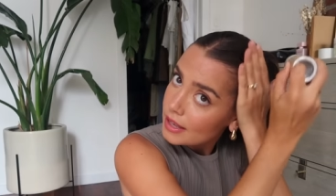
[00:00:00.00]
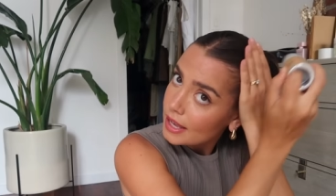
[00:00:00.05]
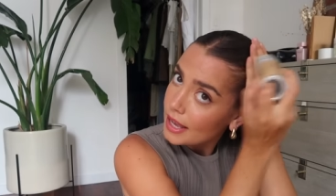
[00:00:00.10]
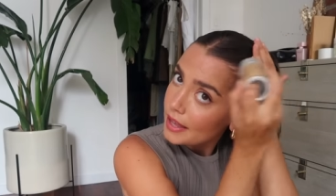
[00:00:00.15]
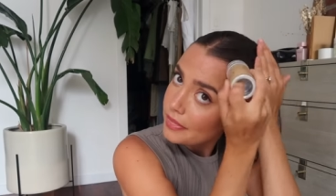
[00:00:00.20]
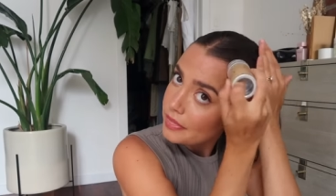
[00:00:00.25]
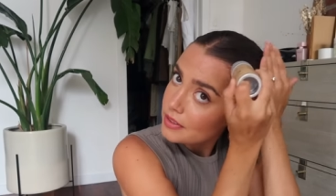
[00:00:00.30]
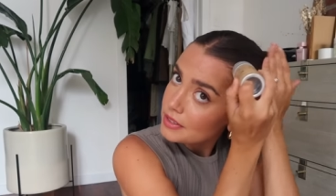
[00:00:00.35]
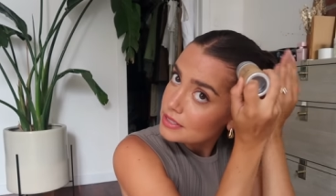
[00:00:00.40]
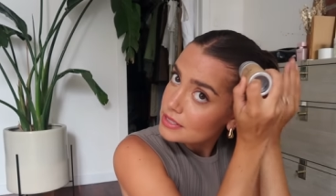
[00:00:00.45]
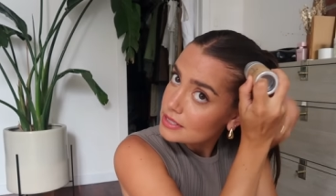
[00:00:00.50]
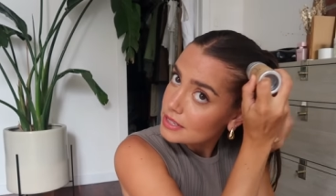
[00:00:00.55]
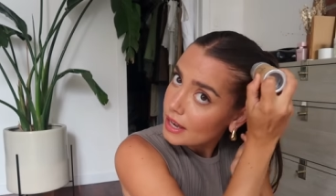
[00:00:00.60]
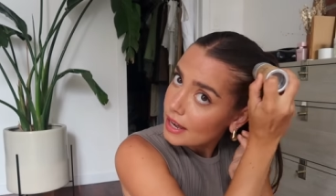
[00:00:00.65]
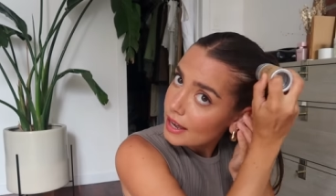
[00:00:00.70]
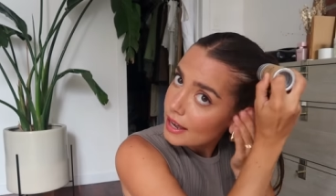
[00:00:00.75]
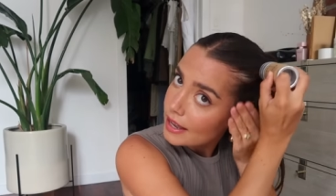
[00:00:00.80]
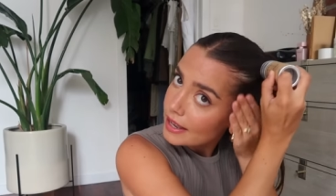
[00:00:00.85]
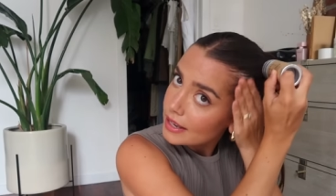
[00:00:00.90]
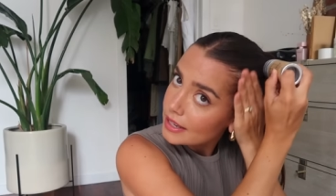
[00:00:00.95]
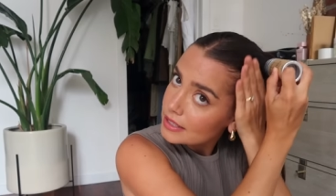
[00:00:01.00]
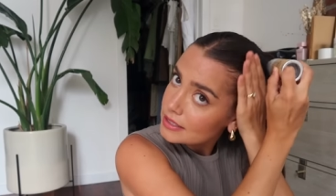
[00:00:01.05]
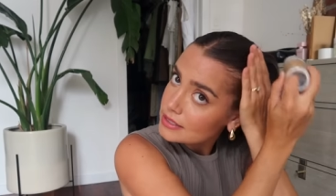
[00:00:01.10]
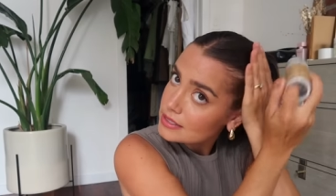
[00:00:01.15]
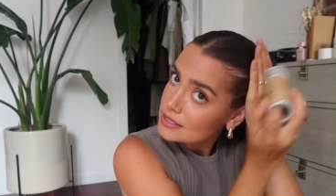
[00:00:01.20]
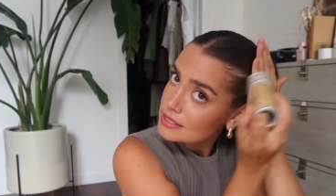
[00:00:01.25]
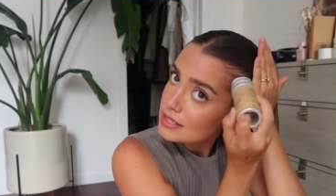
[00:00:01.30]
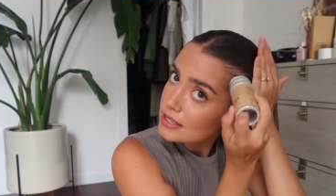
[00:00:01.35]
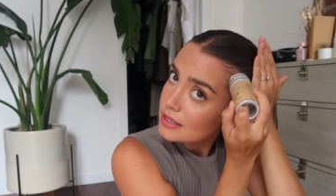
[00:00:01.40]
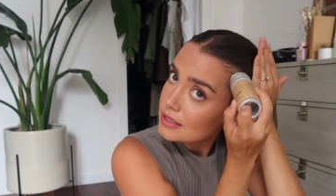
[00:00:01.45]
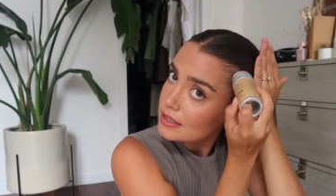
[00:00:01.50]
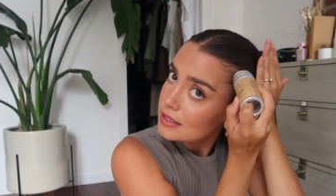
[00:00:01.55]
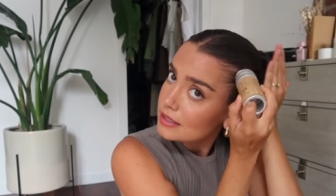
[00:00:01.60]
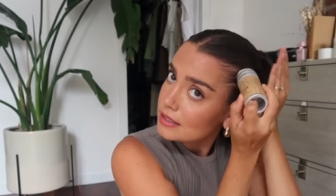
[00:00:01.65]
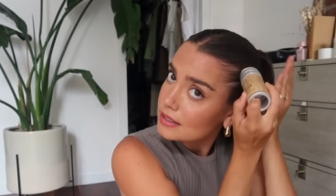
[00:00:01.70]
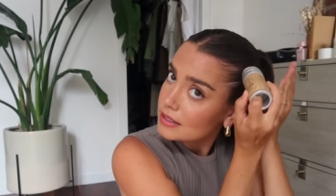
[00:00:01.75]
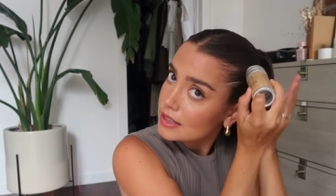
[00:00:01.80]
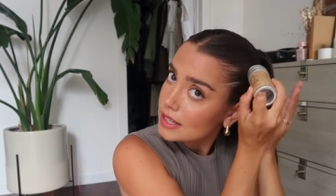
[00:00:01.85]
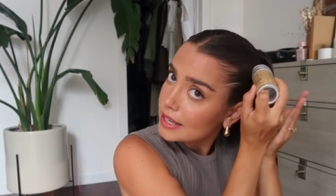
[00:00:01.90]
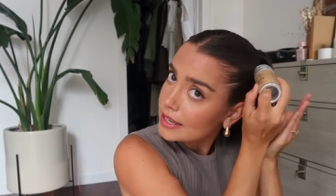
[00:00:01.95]
and the sides
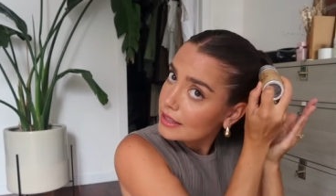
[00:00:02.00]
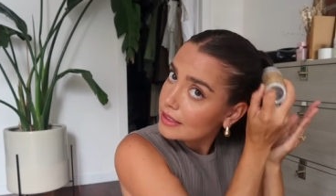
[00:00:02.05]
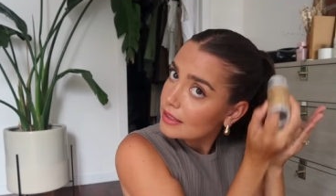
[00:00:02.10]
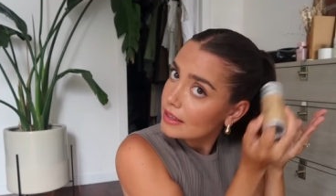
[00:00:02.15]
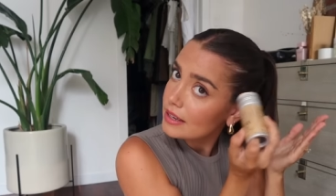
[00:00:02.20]
like